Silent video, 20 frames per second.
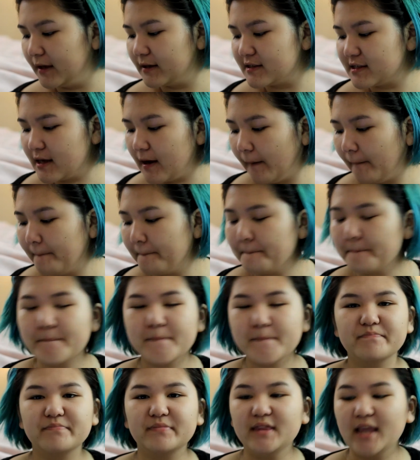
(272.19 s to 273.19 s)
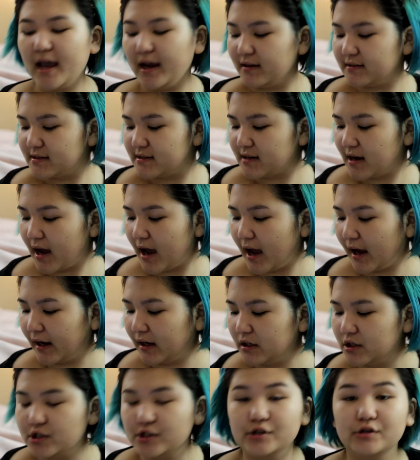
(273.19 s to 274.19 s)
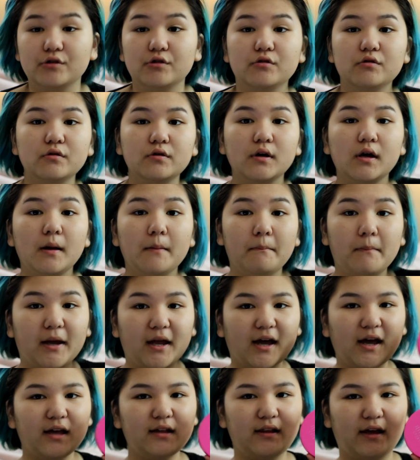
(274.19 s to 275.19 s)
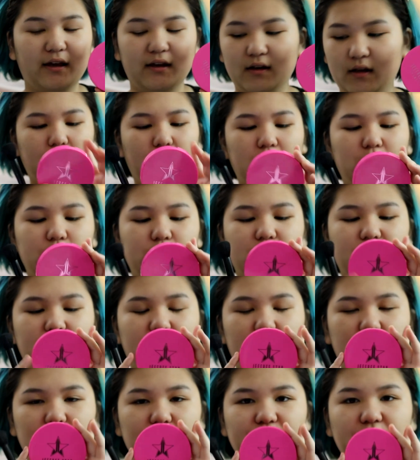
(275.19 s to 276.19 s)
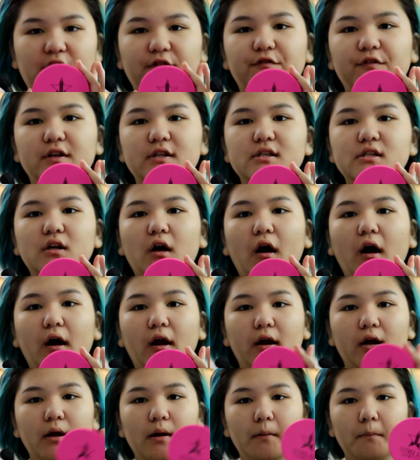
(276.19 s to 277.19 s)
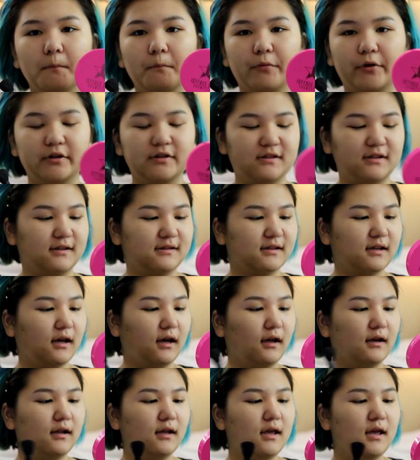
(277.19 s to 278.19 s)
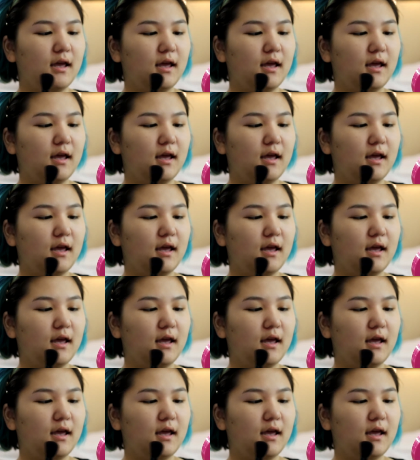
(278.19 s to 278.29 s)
So, next I do my highlight, and I use the Jeffree Star Princess Cut